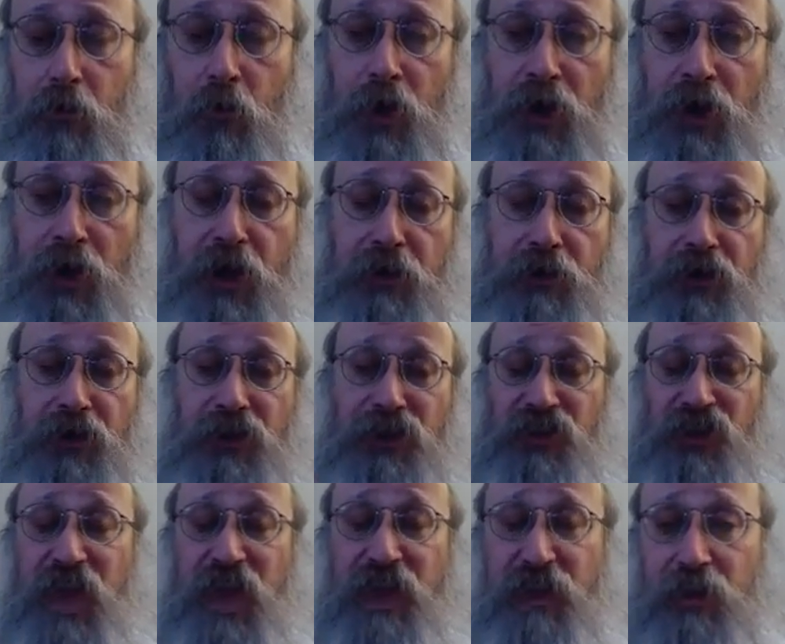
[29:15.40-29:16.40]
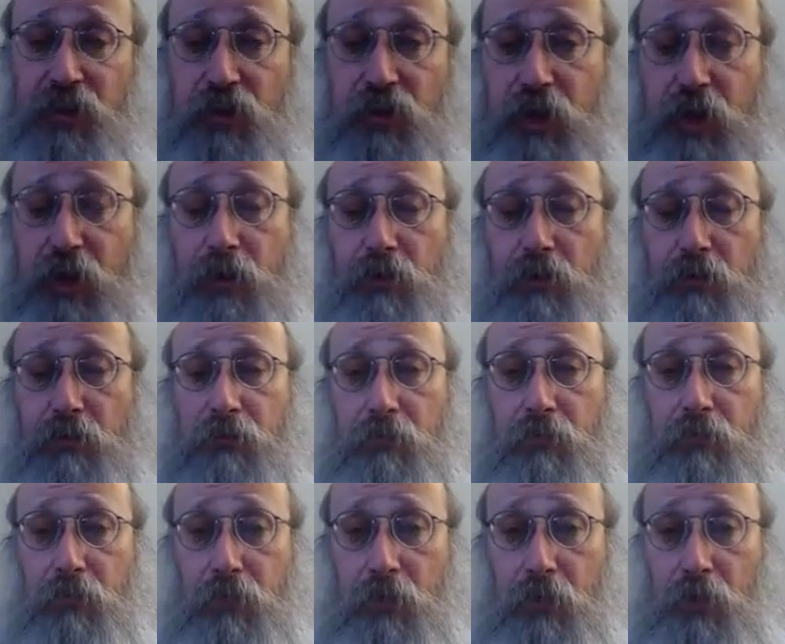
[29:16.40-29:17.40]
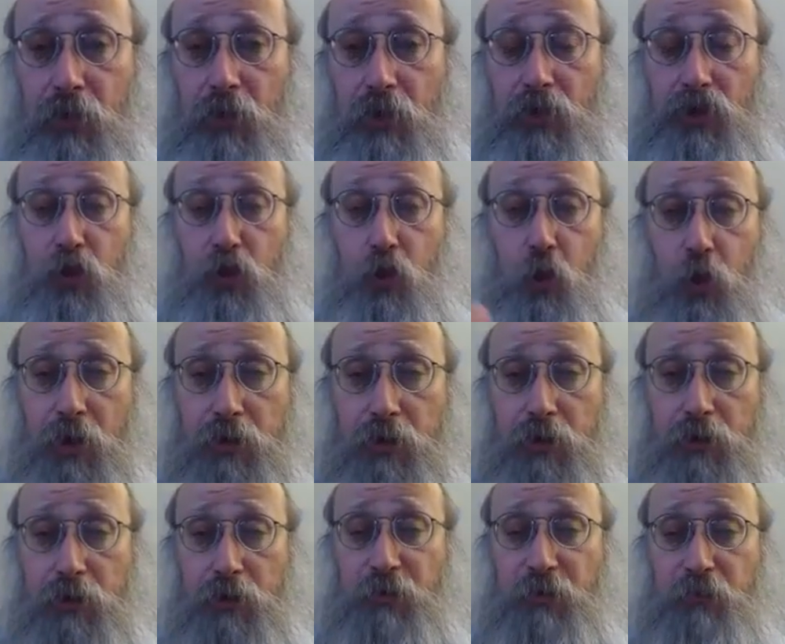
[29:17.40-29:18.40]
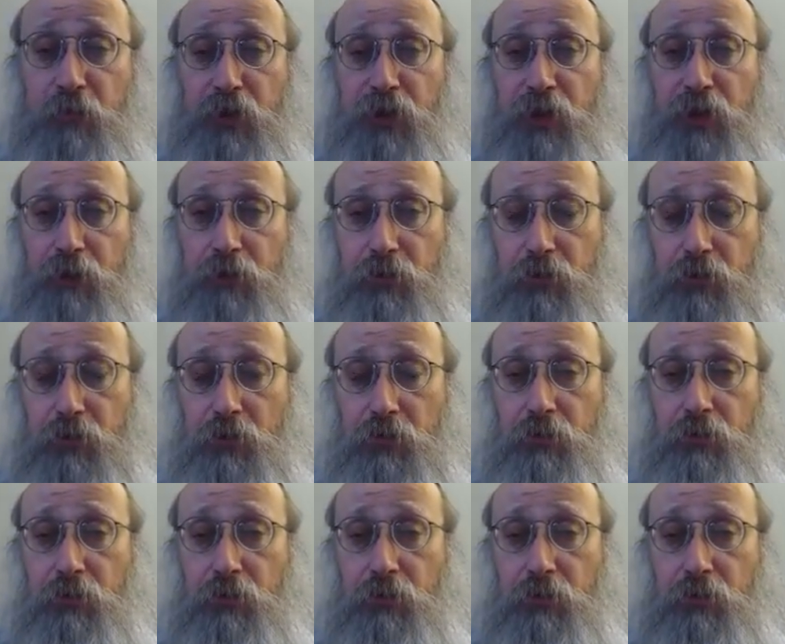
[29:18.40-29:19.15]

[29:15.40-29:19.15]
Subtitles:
Where on the second day, the water split.